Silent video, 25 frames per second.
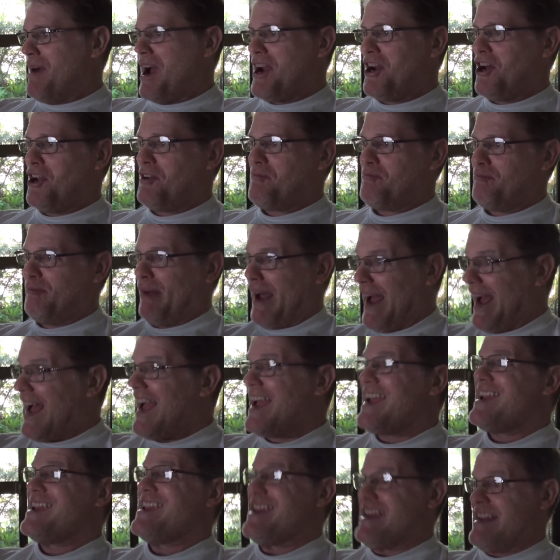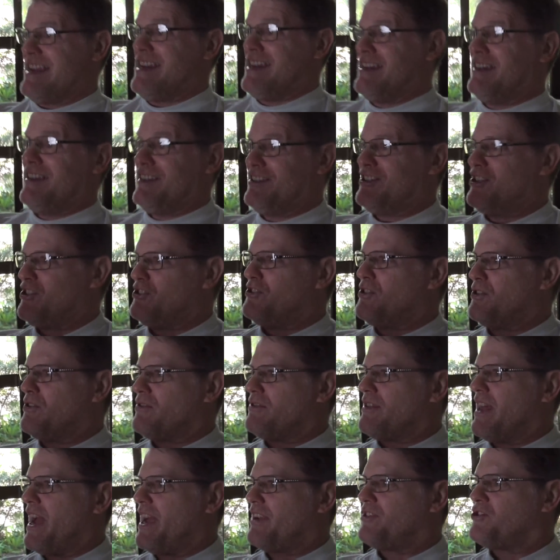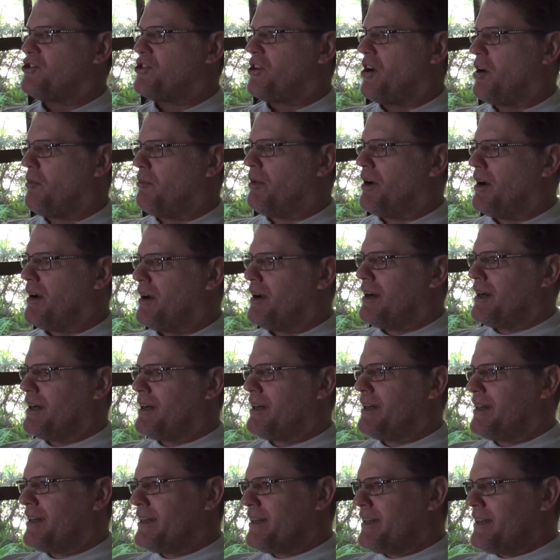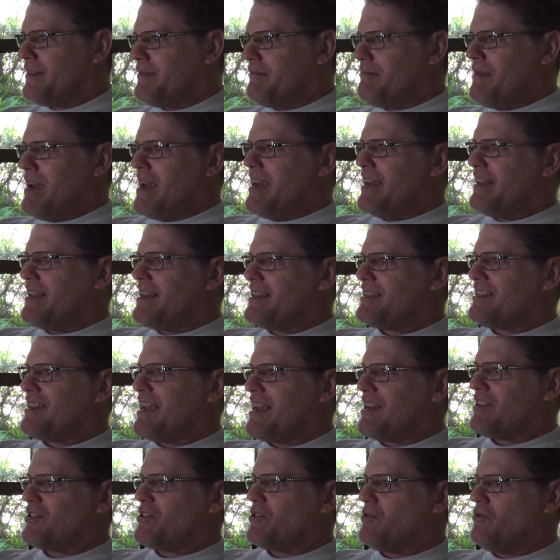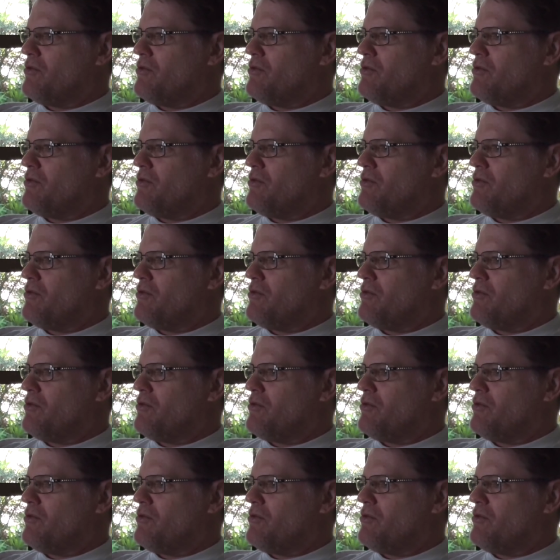mate, I'd pay to do that job. Man, that sounds